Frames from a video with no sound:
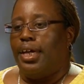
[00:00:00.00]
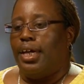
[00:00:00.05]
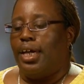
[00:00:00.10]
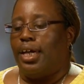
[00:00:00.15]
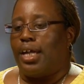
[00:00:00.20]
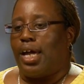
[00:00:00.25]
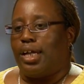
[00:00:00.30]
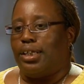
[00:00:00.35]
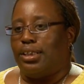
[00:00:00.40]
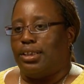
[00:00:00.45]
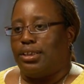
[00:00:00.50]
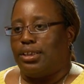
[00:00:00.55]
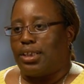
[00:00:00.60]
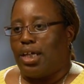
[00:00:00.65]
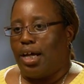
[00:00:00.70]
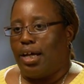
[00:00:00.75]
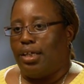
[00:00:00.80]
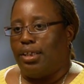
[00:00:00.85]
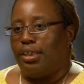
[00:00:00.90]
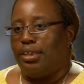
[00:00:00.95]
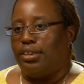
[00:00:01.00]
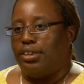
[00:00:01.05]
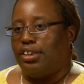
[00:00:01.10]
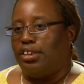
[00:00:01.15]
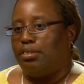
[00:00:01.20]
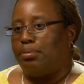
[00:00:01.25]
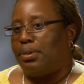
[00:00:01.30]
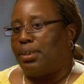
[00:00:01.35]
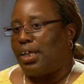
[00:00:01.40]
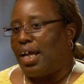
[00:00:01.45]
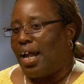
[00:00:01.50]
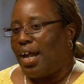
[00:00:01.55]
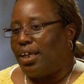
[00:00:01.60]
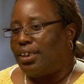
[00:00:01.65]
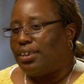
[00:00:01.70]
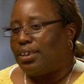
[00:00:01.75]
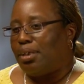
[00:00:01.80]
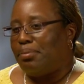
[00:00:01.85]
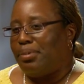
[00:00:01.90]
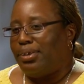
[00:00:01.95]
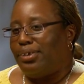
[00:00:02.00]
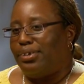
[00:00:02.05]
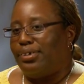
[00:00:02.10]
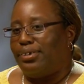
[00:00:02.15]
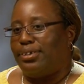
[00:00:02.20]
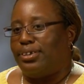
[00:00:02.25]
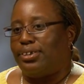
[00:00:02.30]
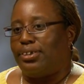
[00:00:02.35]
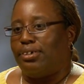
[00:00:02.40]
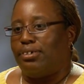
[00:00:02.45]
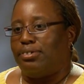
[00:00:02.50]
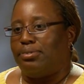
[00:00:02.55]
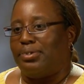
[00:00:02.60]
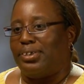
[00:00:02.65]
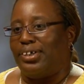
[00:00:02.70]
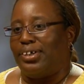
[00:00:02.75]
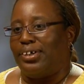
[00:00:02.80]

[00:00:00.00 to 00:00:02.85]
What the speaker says: And I decided she's been asking me to go to church with